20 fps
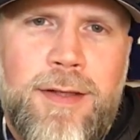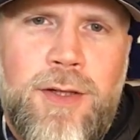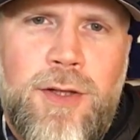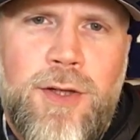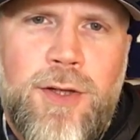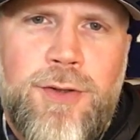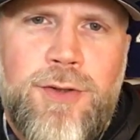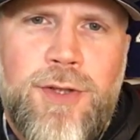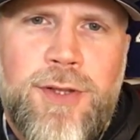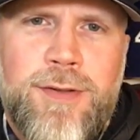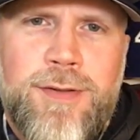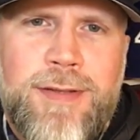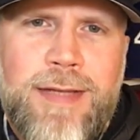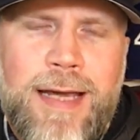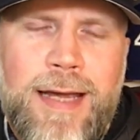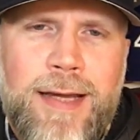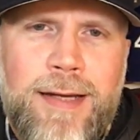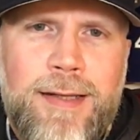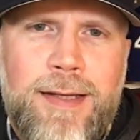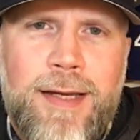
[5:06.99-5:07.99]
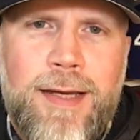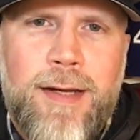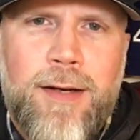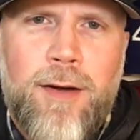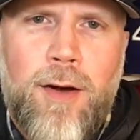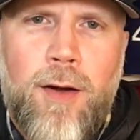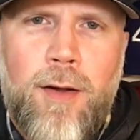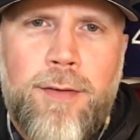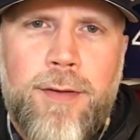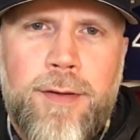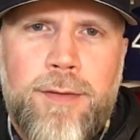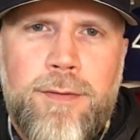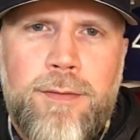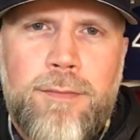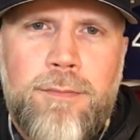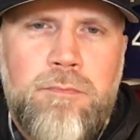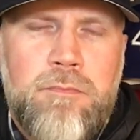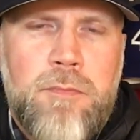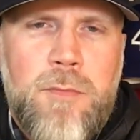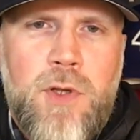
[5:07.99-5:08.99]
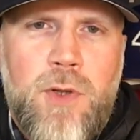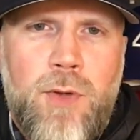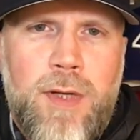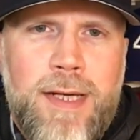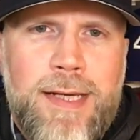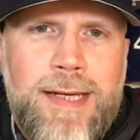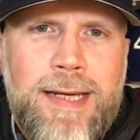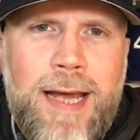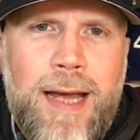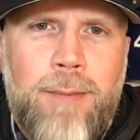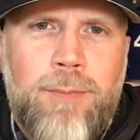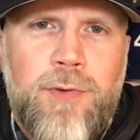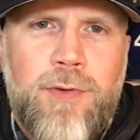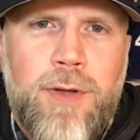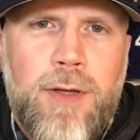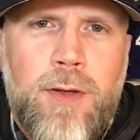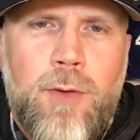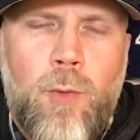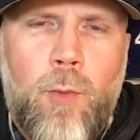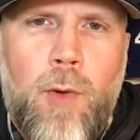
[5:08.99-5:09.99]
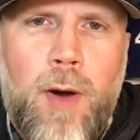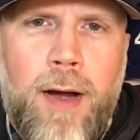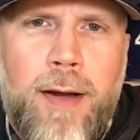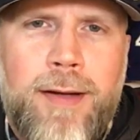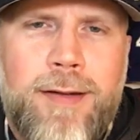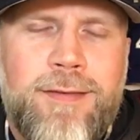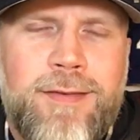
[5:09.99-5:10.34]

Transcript: you just can't get all the unique caps that you want.